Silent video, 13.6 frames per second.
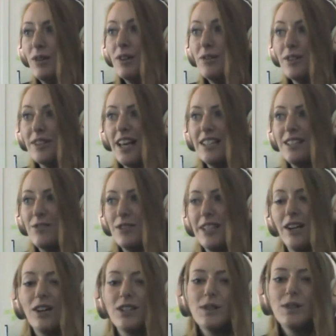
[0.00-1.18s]
Cool. Well,
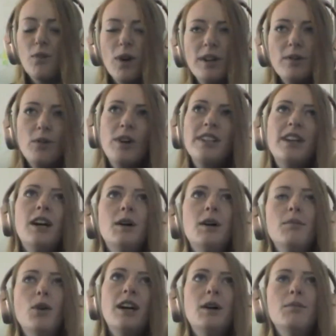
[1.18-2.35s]
that's really awesome. What
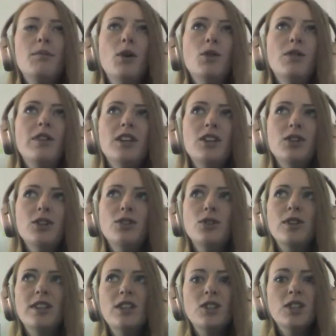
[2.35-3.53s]
motivated you
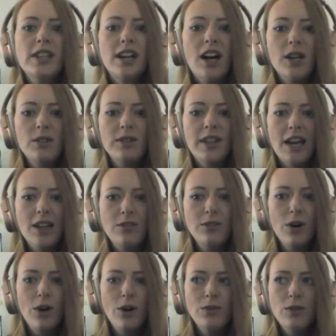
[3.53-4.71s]
to initially kind of get
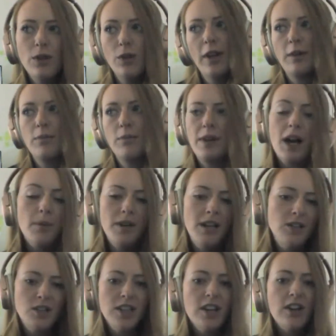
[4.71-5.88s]
involved or like become an
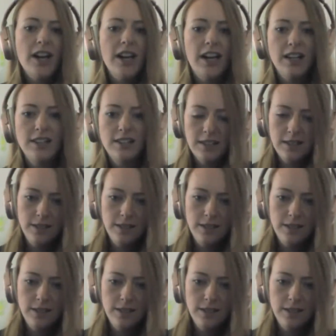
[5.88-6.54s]
engineer, I guess?